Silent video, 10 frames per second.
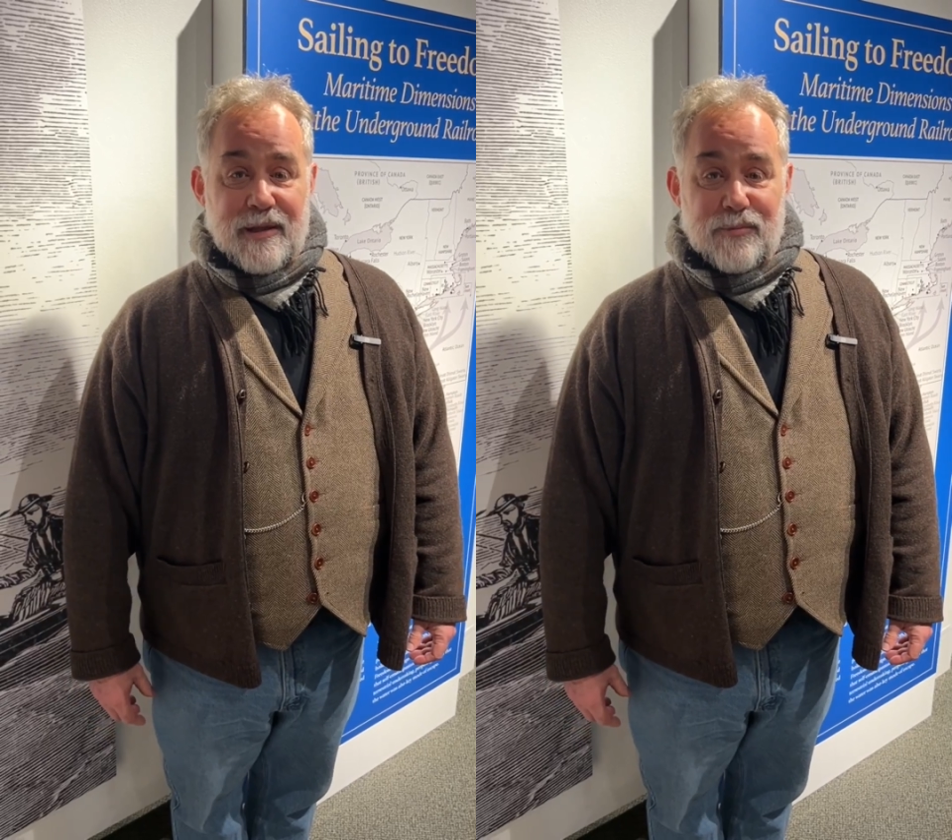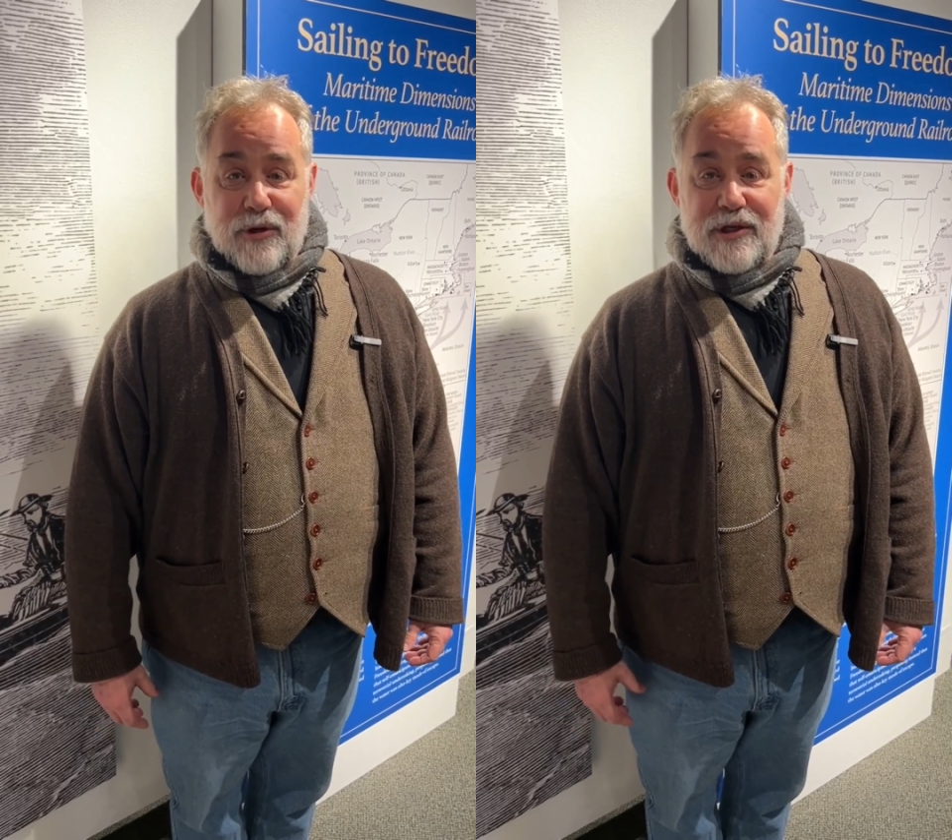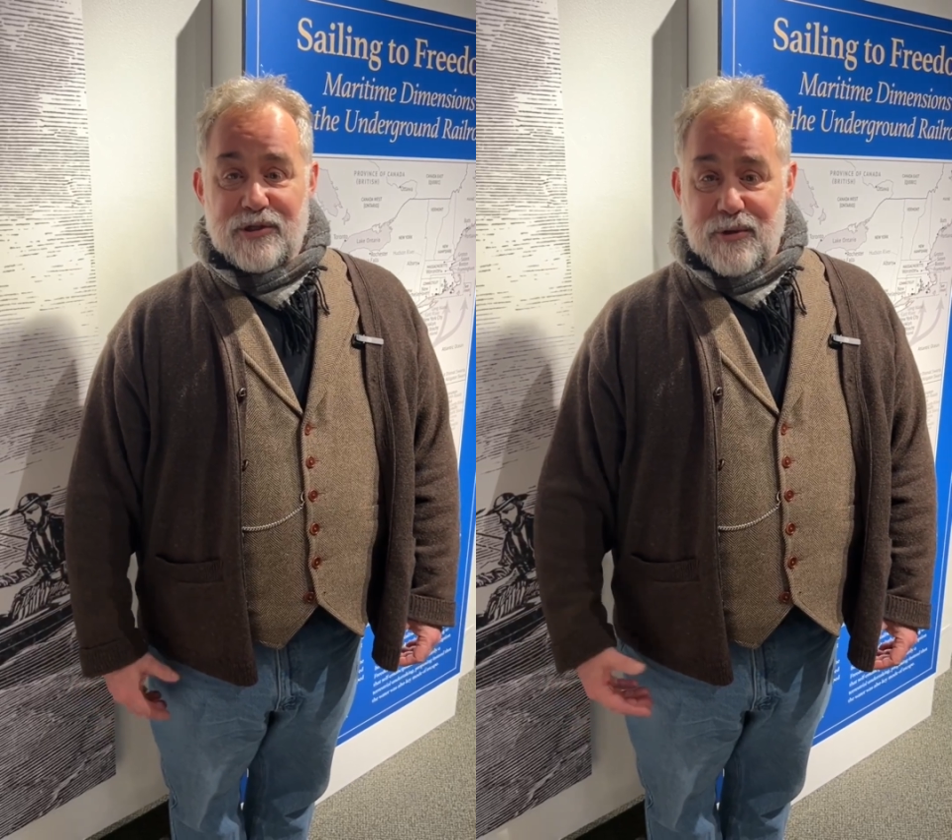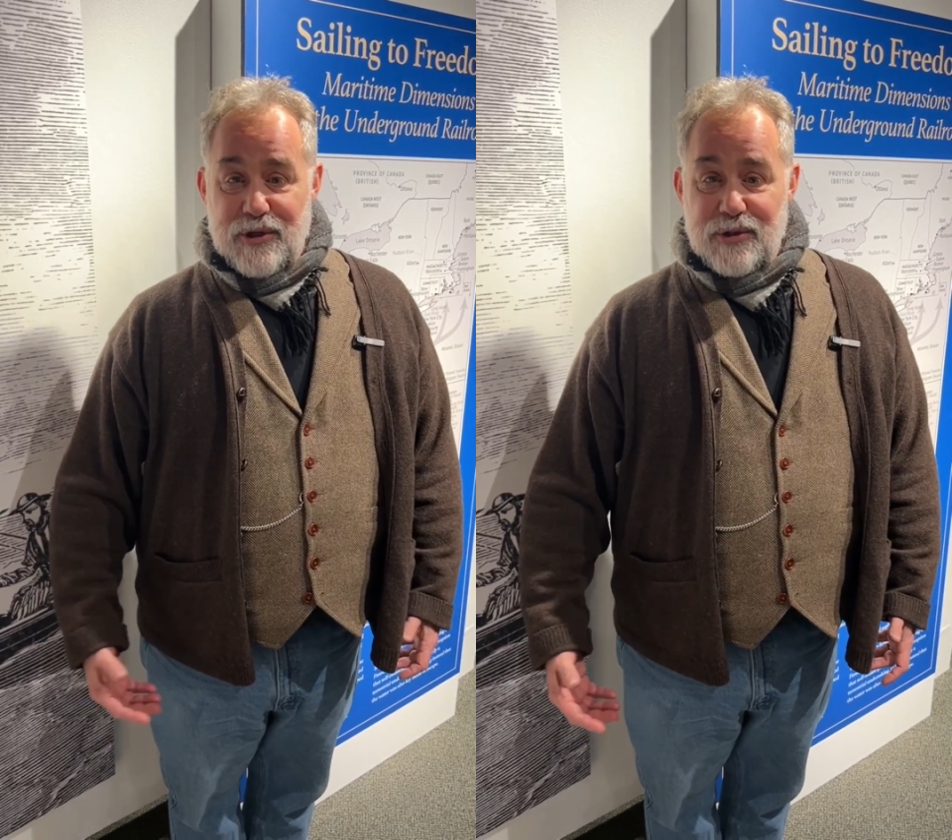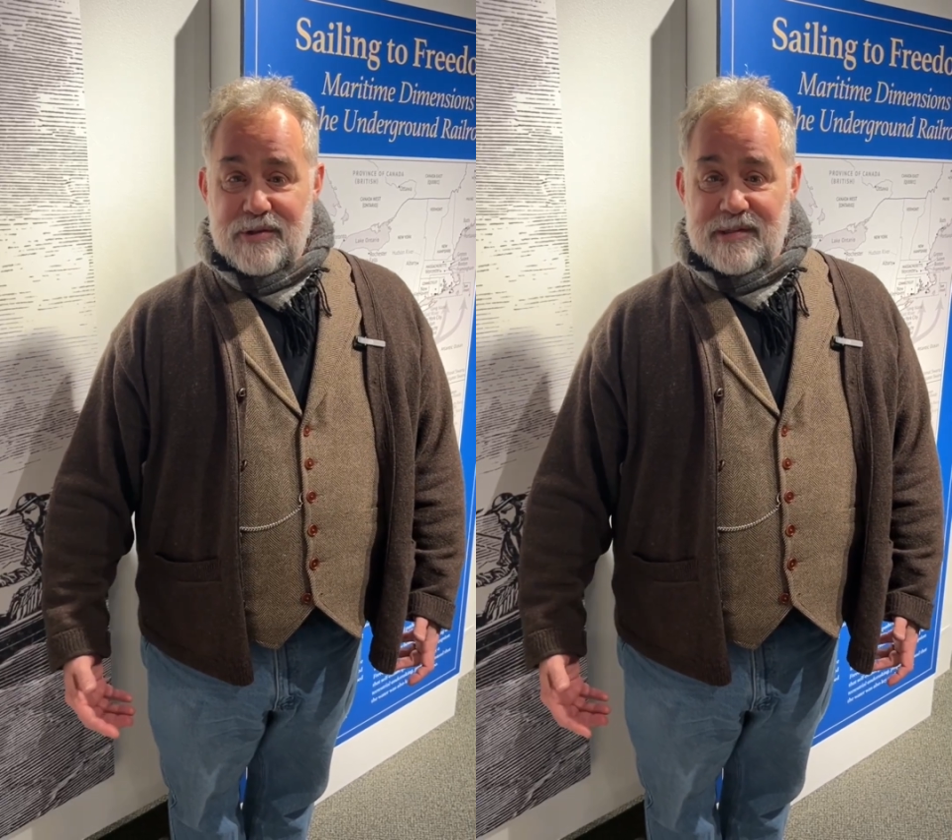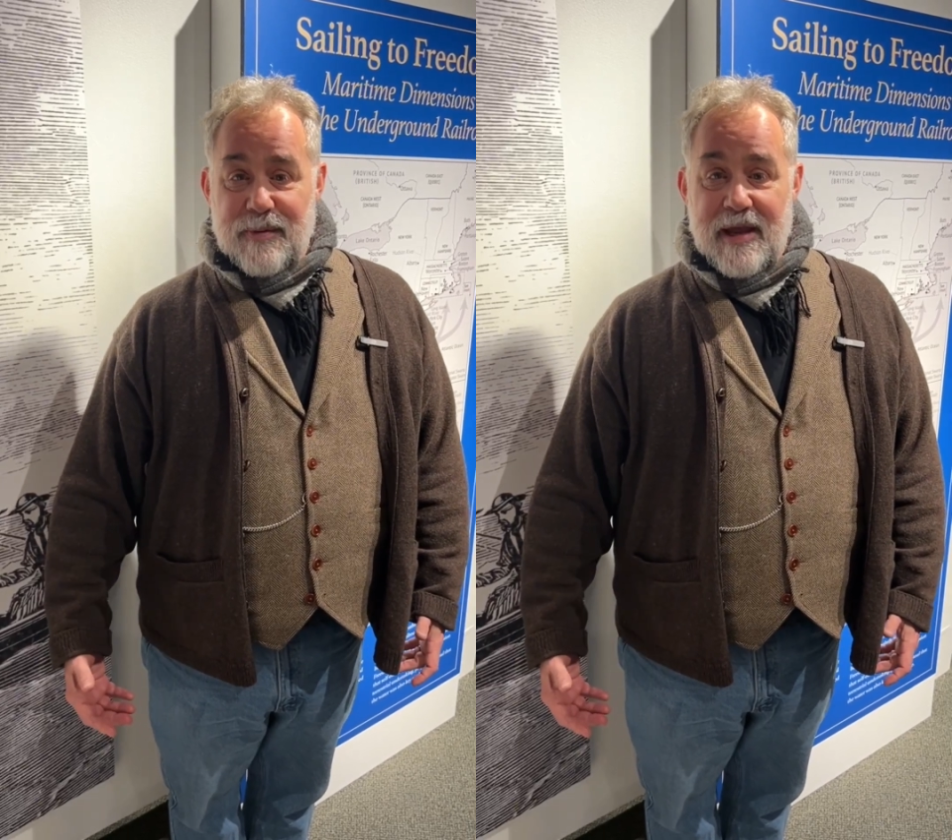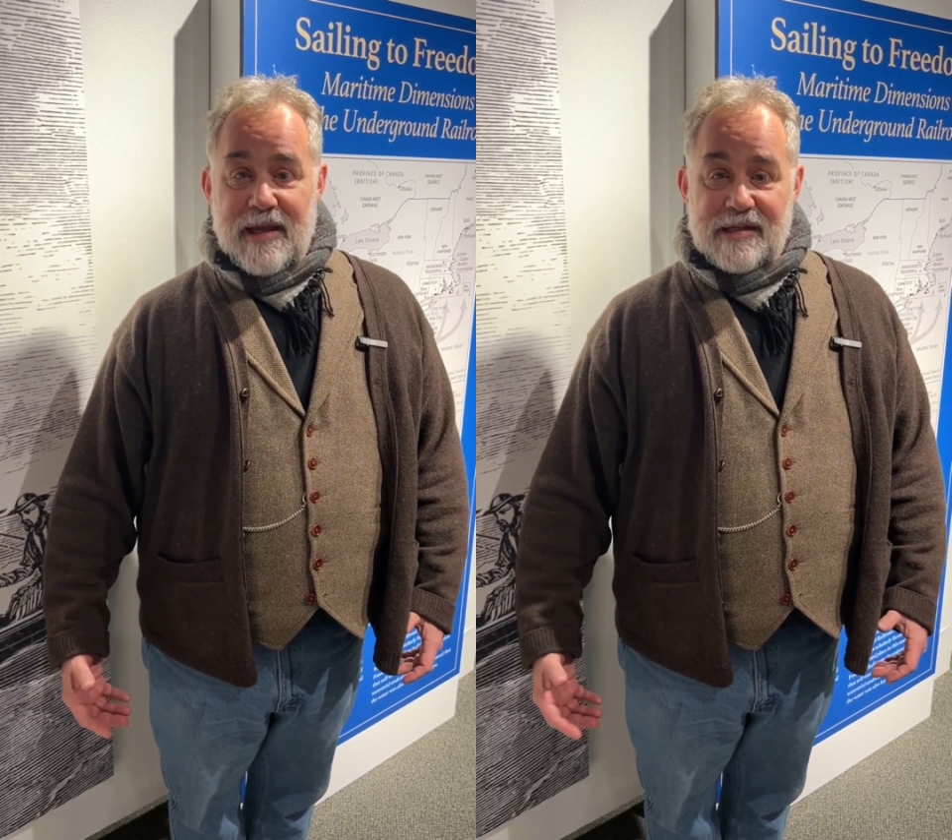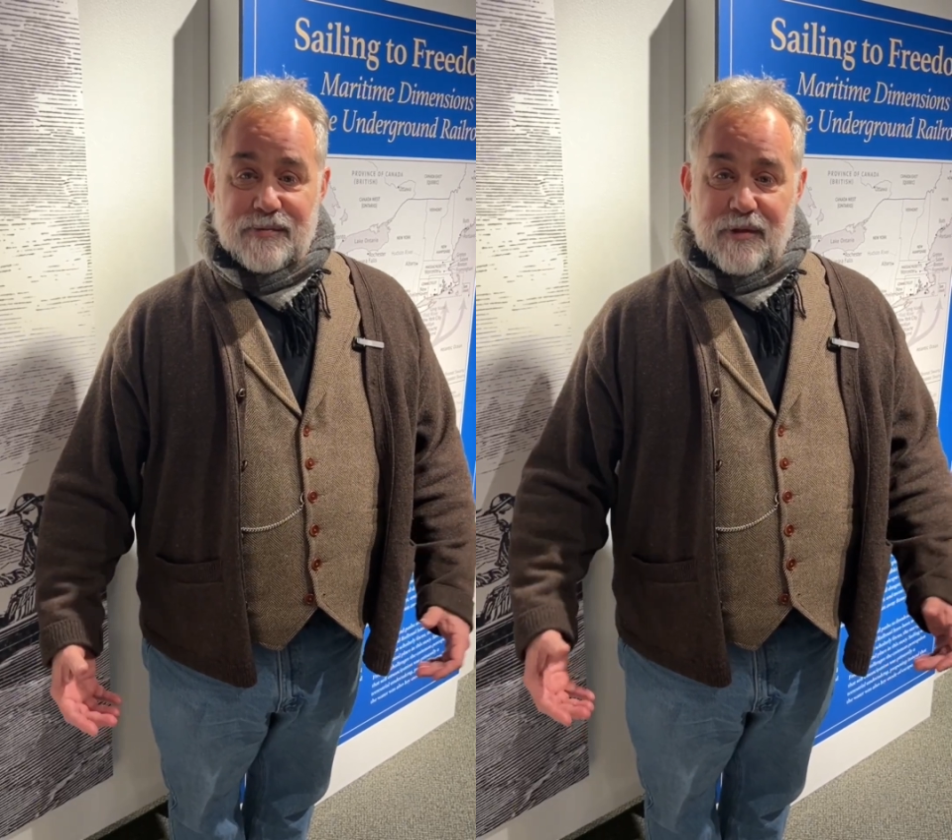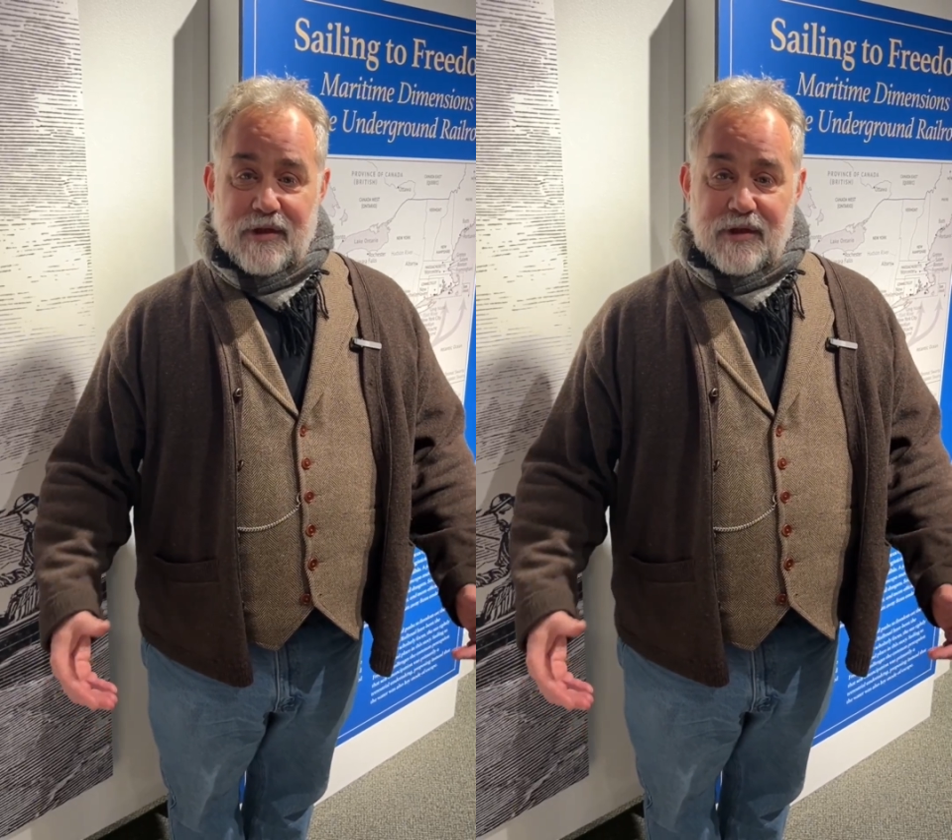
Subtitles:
put into a new space with